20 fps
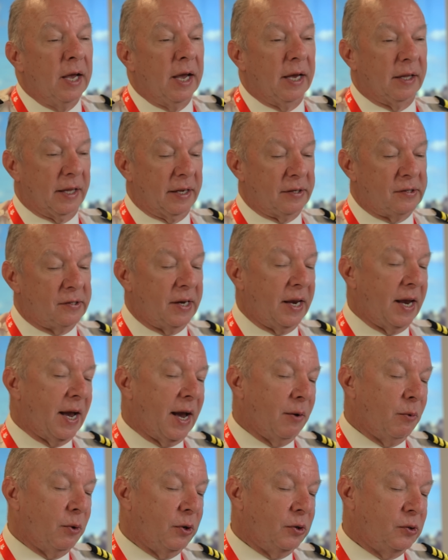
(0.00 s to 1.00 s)
And let's say
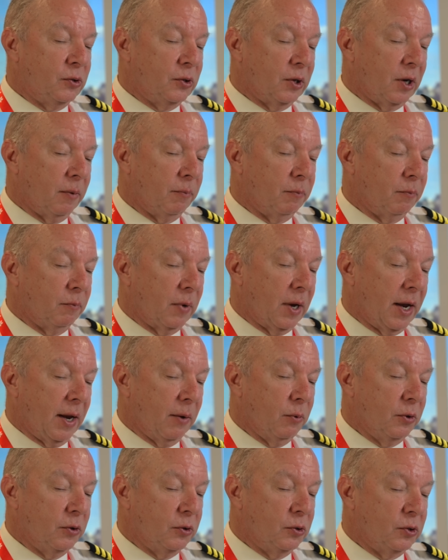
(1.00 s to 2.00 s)
I was um, I
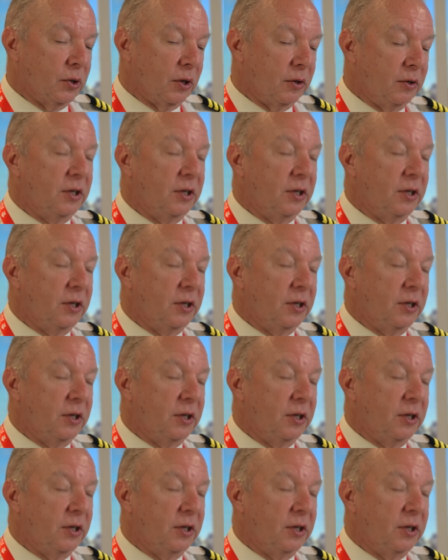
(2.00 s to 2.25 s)
was uh,